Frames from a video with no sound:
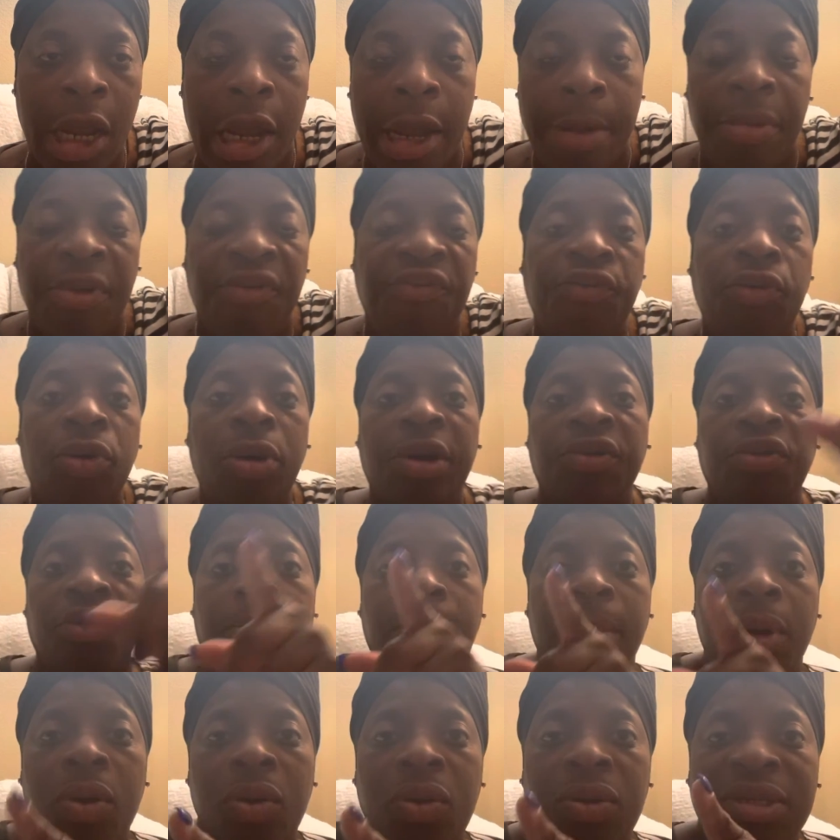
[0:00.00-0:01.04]
before the
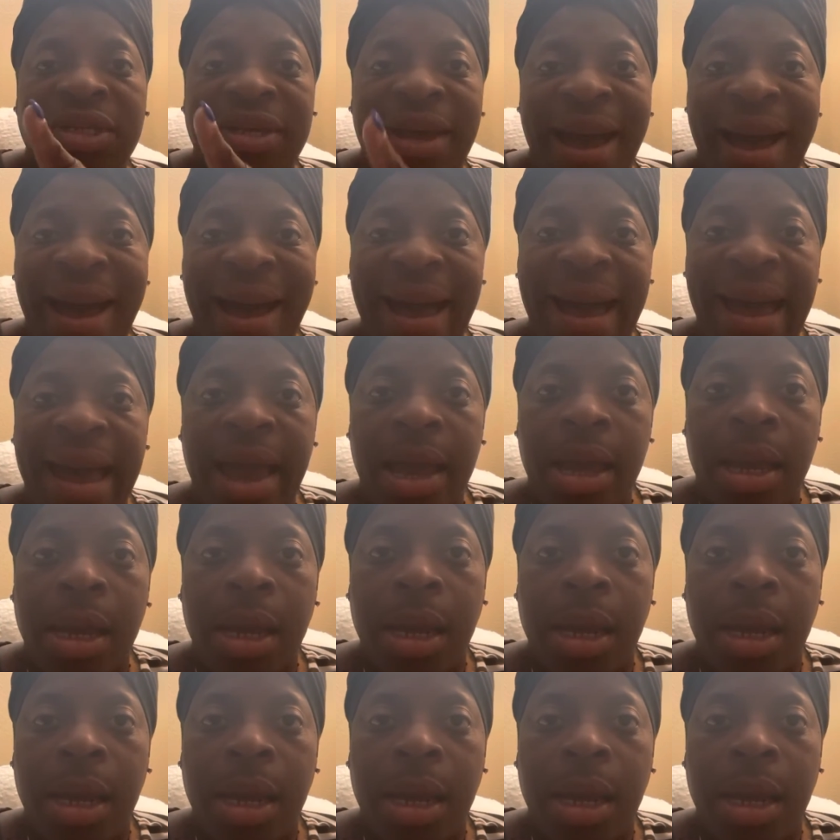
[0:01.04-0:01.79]
Most High